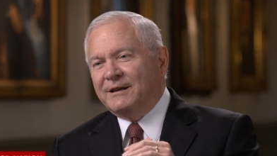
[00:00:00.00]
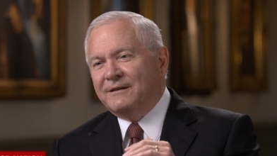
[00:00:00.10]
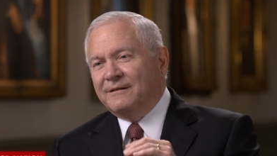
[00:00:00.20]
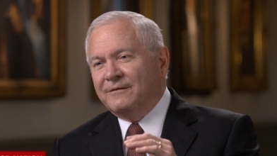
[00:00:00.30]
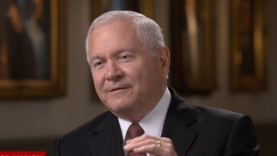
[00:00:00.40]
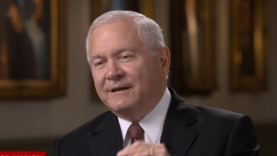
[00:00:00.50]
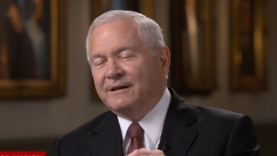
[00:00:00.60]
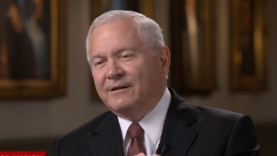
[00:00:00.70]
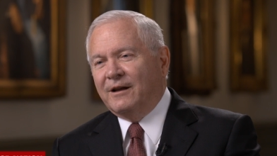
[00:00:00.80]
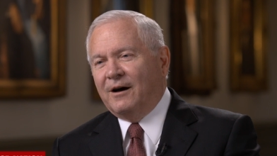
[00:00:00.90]
in
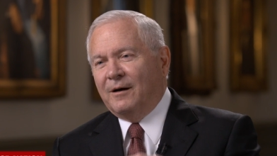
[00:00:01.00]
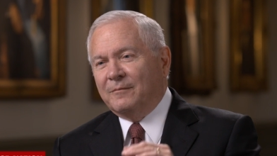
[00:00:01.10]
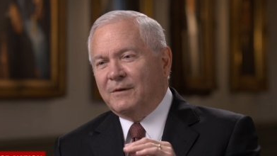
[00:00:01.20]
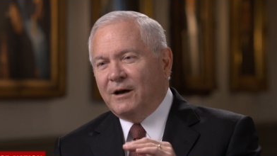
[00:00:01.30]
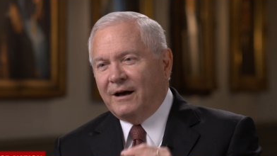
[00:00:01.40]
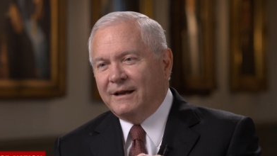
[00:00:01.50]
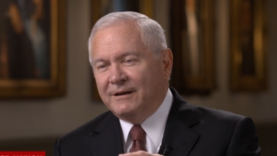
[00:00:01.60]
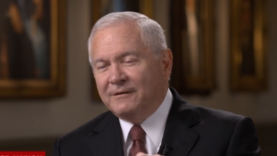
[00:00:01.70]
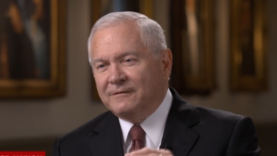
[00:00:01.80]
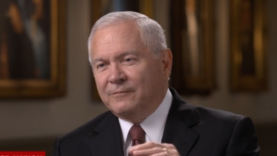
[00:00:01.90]
Vietnam
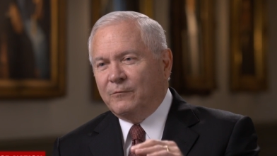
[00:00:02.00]
kind of